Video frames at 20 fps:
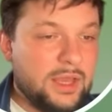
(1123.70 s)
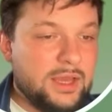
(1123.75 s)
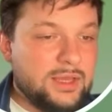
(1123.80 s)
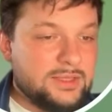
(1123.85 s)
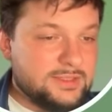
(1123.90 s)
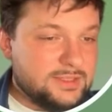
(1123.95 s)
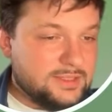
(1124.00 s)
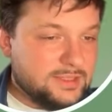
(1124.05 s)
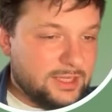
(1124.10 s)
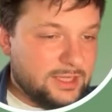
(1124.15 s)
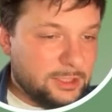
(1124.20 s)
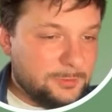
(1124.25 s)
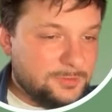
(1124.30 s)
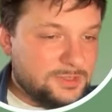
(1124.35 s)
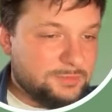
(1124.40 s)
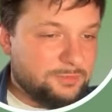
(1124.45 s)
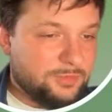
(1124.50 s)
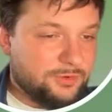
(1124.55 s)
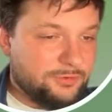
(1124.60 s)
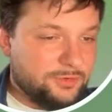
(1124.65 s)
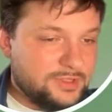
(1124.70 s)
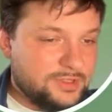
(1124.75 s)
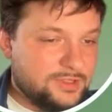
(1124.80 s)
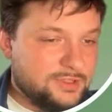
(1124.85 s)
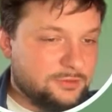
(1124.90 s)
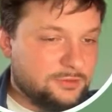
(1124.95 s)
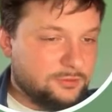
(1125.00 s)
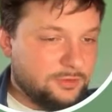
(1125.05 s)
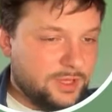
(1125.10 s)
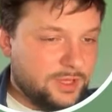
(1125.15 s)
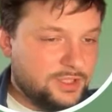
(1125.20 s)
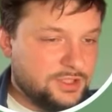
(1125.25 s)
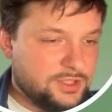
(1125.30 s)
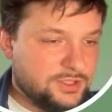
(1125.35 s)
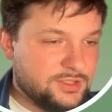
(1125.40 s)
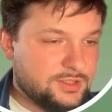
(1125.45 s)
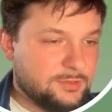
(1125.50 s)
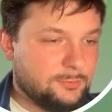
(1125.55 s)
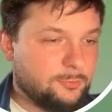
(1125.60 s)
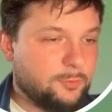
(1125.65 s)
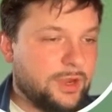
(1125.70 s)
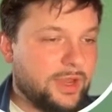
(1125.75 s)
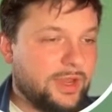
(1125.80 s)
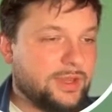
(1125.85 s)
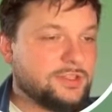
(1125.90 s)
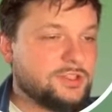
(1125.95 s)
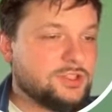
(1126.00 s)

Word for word: This helps prevent situations where